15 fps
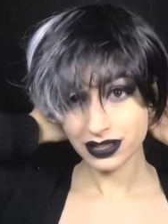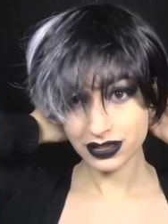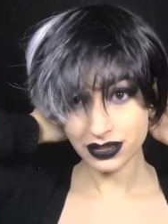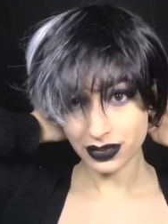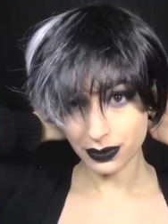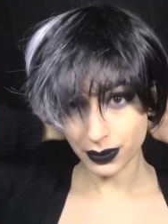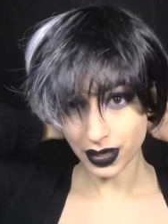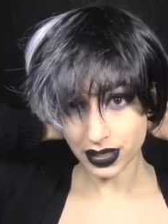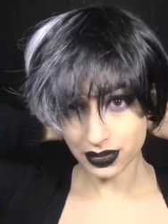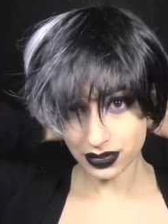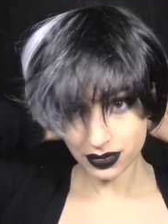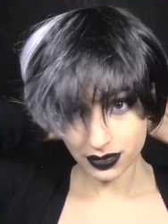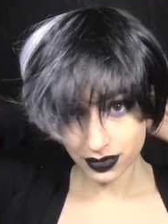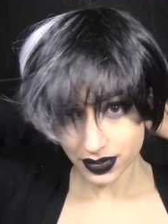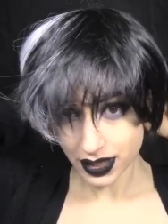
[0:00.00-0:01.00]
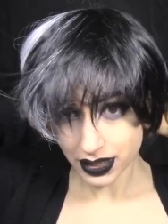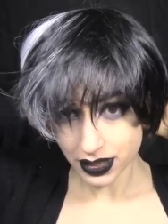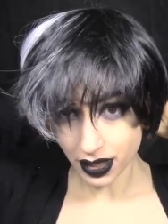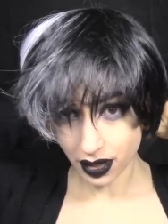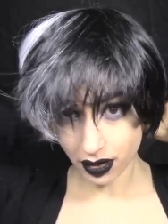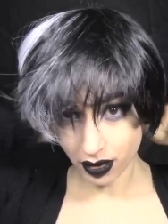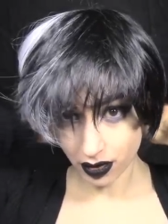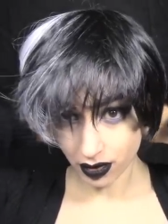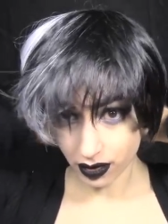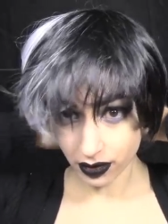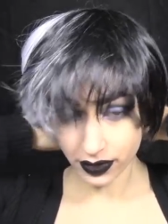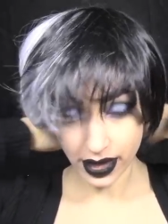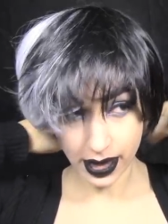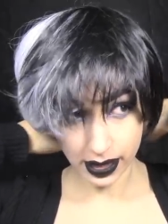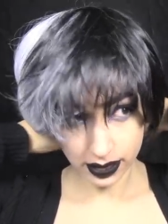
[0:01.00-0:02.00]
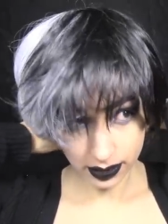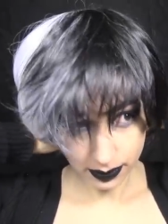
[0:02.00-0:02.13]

So what I do is I tuck all that